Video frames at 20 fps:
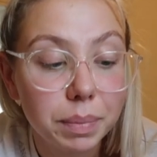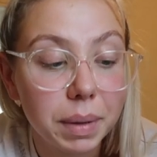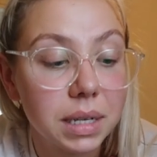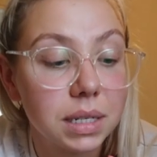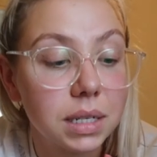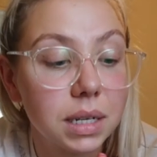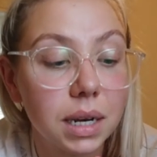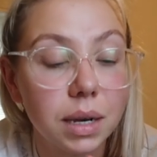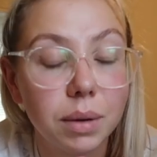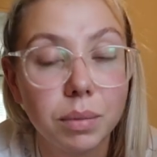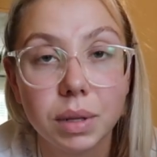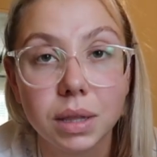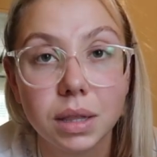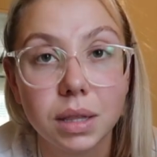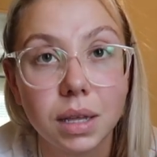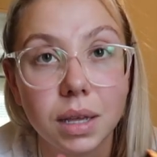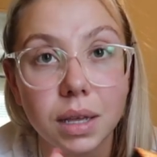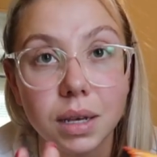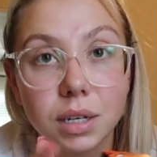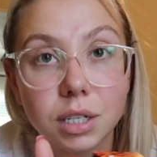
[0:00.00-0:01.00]
Basically
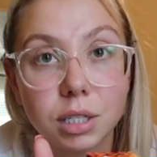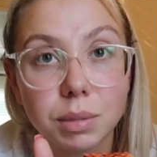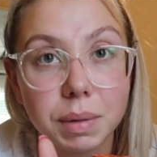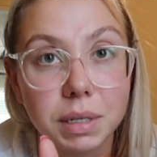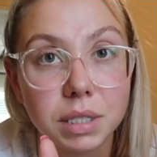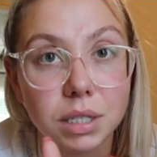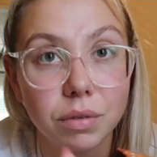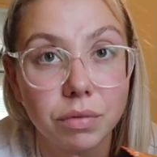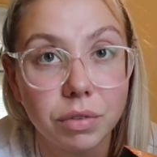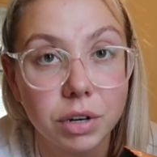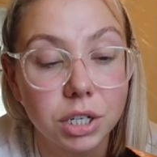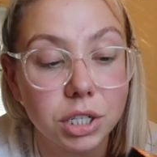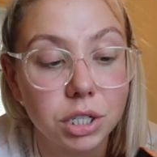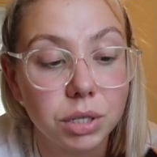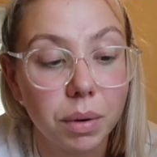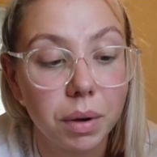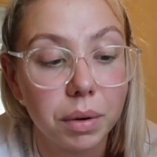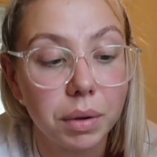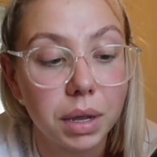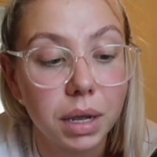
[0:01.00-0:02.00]
with the Nespresso
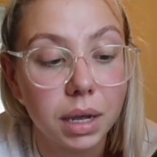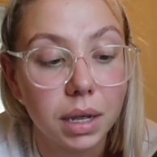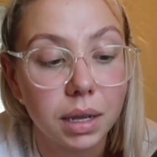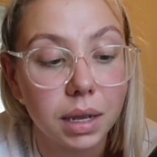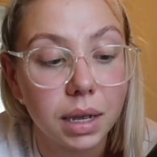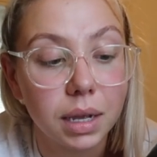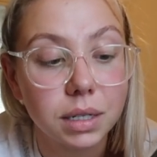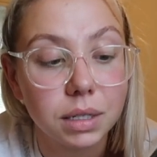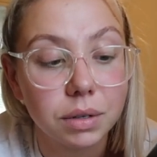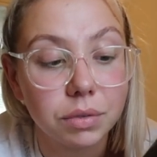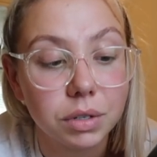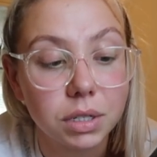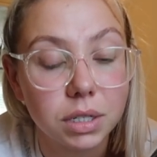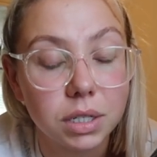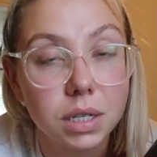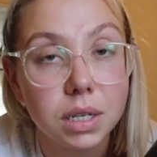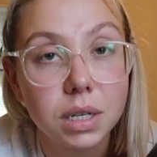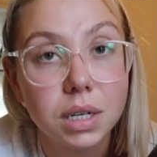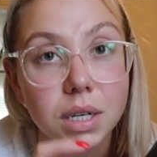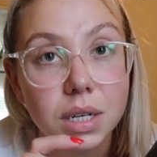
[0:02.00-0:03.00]
Vertuo, you can get
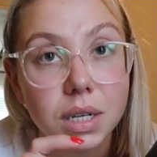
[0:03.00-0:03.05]
different